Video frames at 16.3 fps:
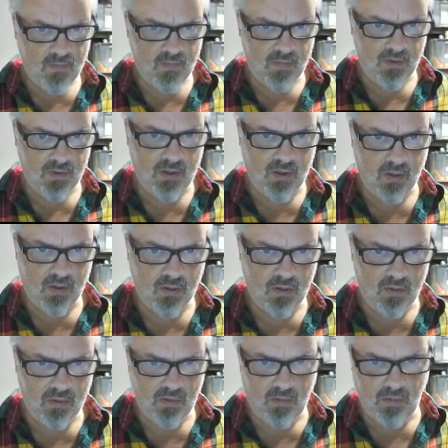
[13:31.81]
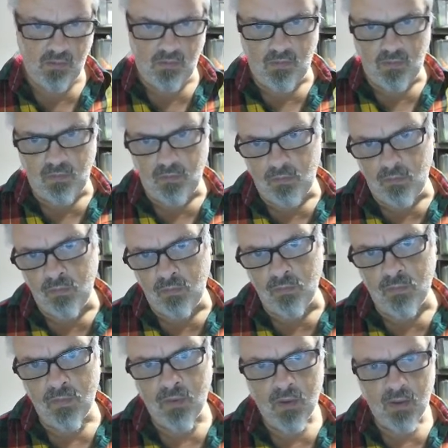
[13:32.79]
So,
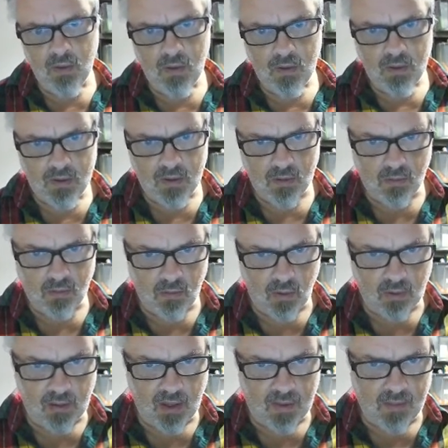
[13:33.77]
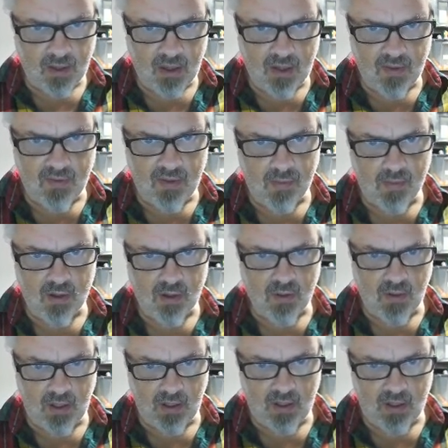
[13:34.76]
so it won't let me give them a treat.